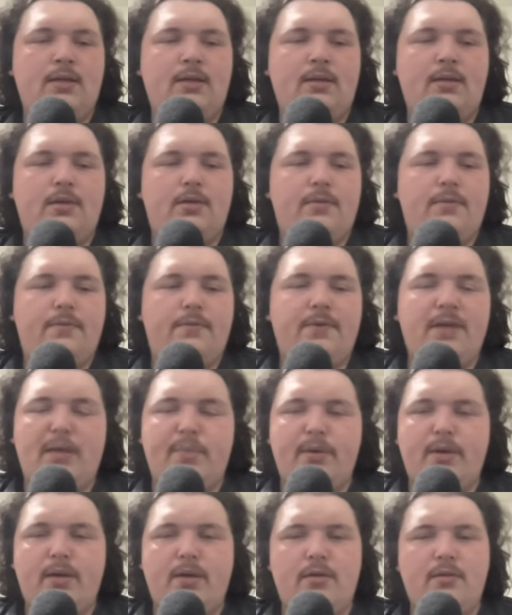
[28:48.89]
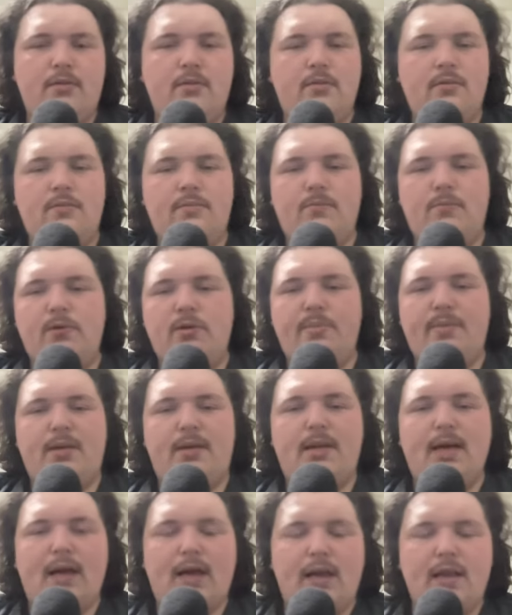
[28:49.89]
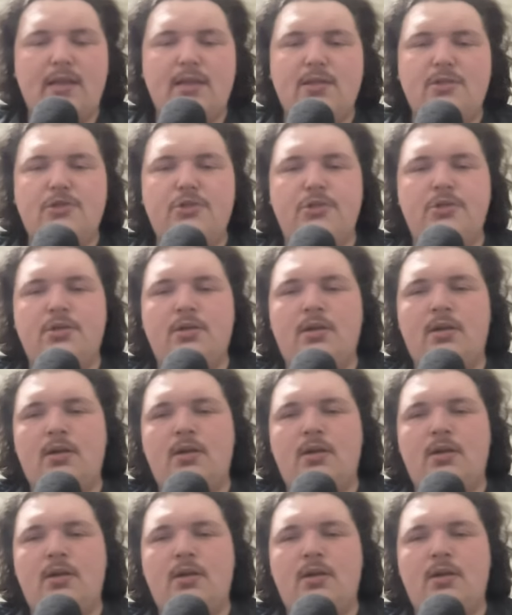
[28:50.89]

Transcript: FIBA, whether it be college,